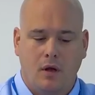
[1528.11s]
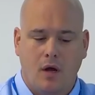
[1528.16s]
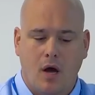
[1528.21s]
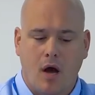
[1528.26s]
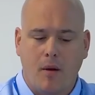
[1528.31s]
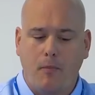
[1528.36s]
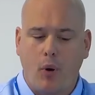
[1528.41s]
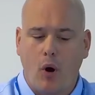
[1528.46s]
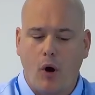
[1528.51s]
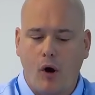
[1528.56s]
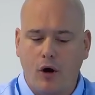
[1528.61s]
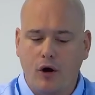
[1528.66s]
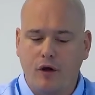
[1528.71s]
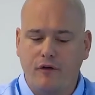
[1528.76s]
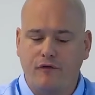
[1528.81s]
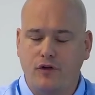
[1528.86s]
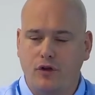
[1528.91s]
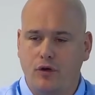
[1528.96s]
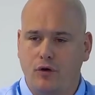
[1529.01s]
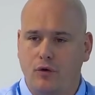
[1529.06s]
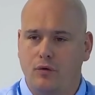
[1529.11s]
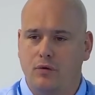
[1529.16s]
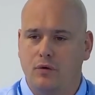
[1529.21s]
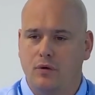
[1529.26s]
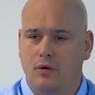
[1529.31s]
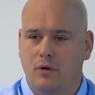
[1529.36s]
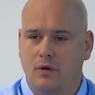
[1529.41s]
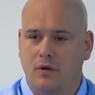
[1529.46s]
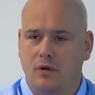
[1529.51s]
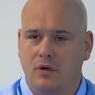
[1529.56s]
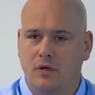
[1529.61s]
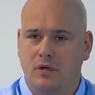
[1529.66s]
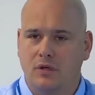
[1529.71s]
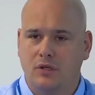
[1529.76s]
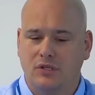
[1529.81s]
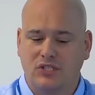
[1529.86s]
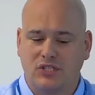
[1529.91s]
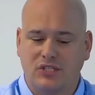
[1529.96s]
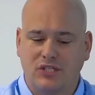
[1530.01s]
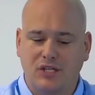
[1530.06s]
a part of you
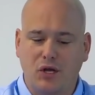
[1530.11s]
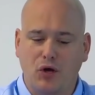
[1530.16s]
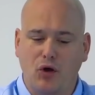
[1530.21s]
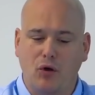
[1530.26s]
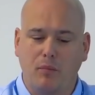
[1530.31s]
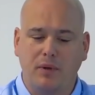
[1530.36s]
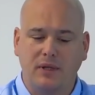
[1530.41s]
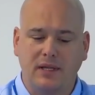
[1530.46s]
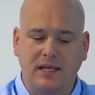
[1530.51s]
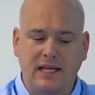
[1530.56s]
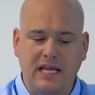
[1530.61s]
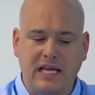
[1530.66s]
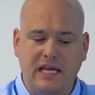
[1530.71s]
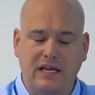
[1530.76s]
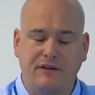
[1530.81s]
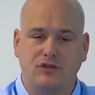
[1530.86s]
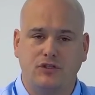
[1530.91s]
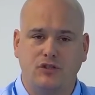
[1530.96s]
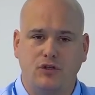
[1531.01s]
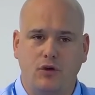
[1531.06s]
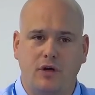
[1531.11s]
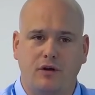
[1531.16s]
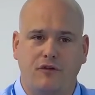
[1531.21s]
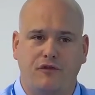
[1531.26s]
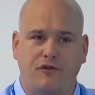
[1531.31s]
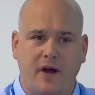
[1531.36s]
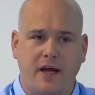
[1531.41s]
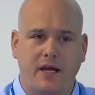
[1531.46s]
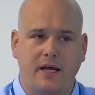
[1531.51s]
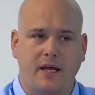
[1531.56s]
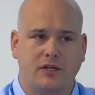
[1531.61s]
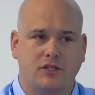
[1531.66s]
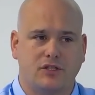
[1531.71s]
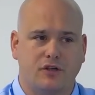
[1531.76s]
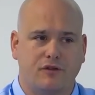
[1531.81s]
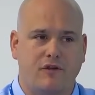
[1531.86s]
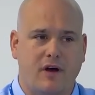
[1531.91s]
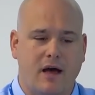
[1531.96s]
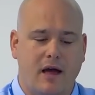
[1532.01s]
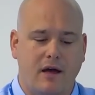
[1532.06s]
still believes you can fight and
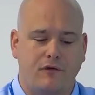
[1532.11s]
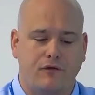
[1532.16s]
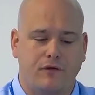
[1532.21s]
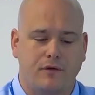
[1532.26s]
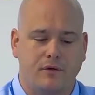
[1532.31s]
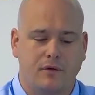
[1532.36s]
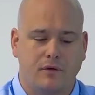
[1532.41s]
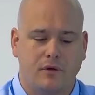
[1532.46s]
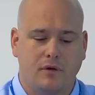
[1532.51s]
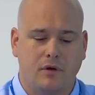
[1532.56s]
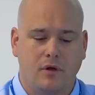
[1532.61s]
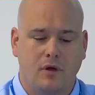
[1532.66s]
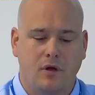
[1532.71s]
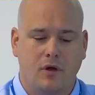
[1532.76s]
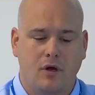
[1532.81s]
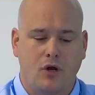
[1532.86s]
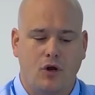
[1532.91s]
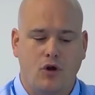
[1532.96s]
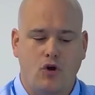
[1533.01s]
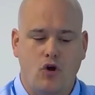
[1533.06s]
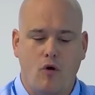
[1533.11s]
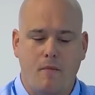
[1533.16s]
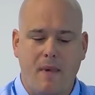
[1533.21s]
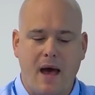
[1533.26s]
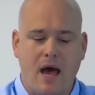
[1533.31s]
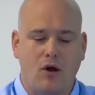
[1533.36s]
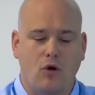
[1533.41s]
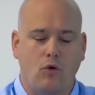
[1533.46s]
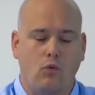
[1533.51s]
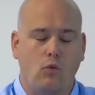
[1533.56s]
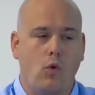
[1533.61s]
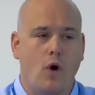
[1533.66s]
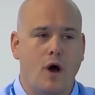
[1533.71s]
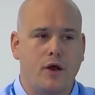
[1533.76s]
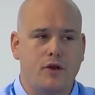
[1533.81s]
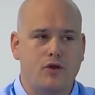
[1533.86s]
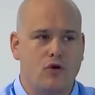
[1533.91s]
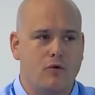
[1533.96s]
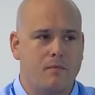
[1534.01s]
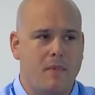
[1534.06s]
survive, no matter
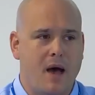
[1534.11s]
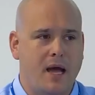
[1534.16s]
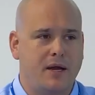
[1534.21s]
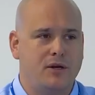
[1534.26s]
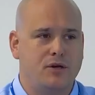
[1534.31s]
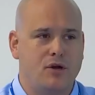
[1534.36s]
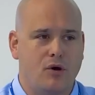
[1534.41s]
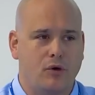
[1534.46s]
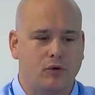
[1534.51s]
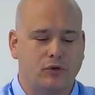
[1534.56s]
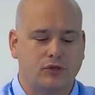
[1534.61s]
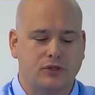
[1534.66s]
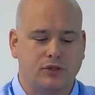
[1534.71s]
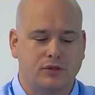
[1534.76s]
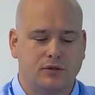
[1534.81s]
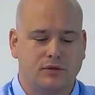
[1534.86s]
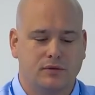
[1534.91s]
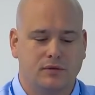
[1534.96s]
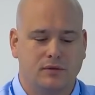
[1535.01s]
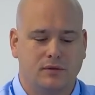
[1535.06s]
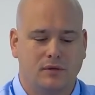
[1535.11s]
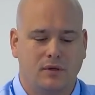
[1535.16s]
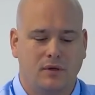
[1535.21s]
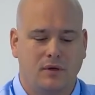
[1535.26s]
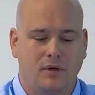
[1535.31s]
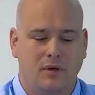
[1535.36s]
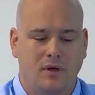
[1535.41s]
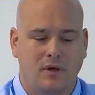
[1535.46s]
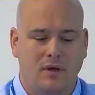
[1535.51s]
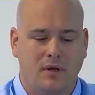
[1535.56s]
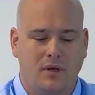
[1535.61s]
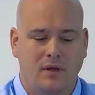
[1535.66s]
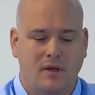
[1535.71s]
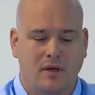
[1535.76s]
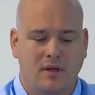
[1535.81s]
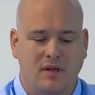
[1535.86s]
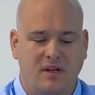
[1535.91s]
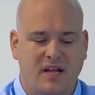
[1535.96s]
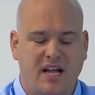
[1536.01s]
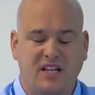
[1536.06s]
what your mind knows.
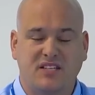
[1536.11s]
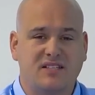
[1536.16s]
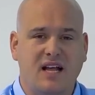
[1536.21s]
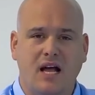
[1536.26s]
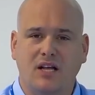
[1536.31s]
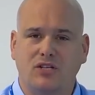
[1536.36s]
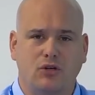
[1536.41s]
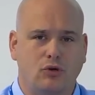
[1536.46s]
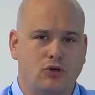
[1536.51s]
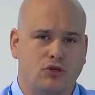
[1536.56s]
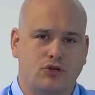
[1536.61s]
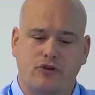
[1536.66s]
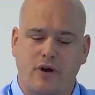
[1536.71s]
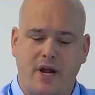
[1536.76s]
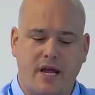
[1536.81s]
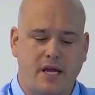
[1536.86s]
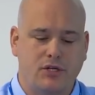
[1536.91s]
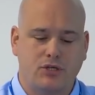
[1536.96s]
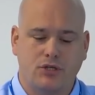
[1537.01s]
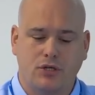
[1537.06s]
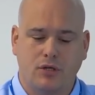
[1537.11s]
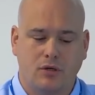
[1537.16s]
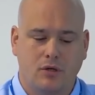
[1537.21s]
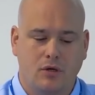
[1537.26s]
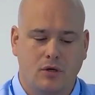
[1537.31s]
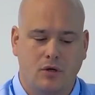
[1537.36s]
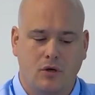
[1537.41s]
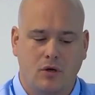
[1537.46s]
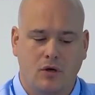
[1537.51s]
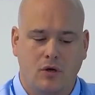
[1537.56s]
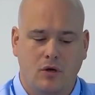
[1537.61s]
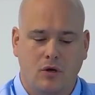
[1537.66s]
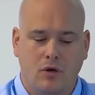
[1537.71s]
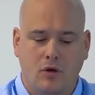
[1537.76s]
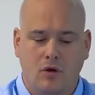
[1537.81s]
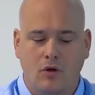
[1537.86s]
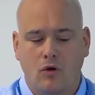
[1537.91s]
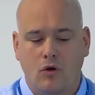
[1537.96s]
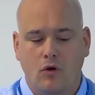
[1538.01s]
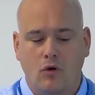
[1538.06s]
It's not so strange.
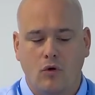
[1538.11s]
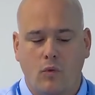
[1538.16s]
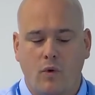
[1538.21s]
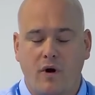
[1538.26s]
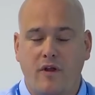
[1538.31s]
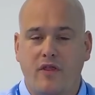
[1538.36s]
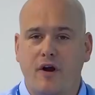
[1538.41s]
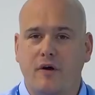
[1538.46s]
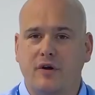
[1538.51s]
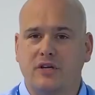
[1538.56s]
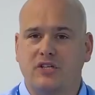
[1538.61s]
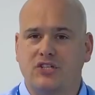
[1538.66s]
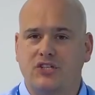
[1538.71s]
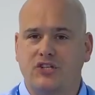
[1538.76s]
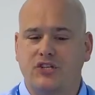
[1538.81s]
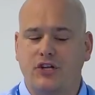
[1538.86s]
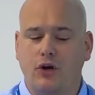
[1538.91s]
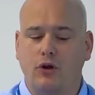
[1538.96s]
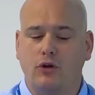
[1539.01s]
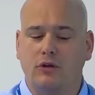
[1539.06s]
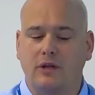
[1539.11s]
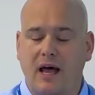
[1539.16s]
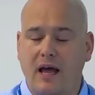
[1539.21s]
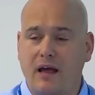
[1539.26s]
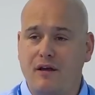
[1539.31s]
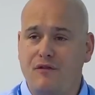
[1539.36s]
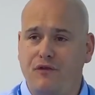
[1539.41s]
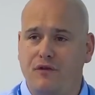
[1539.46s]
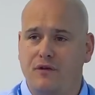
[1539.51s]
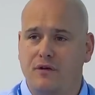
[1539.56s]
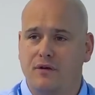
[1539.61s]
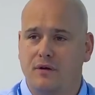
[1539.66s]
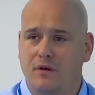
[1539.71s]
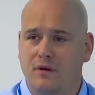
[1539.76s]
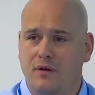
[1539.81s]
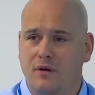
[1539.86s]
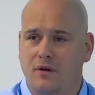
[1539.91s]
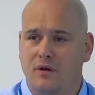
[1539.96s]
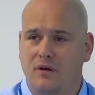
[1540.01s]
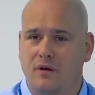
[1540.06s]
Where there is still life,
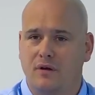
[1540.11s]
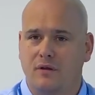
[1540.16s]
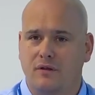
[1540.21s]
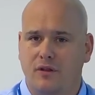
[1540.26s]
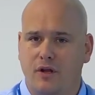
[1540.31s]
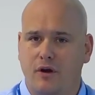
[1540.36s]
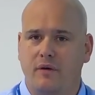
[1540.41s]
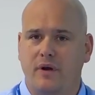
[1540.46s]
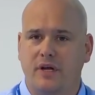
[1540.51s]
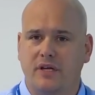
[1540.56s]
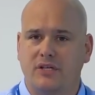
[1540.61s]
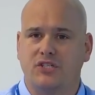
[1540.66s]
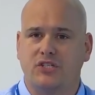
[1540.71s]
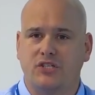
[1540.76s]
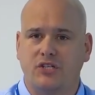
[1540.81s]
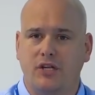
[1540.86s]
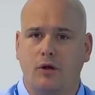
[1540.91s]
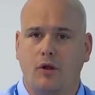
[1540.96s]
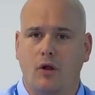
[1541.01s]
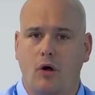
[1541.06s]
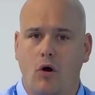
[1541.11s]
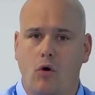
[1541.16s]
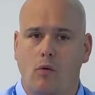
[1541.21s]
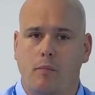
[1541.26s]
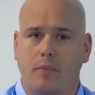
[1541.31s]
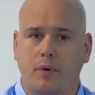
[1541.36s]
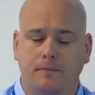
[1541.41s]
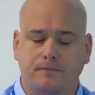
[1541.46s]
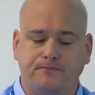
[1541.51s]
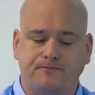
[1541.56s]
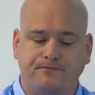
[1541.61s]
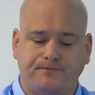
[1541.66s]
there is still hope.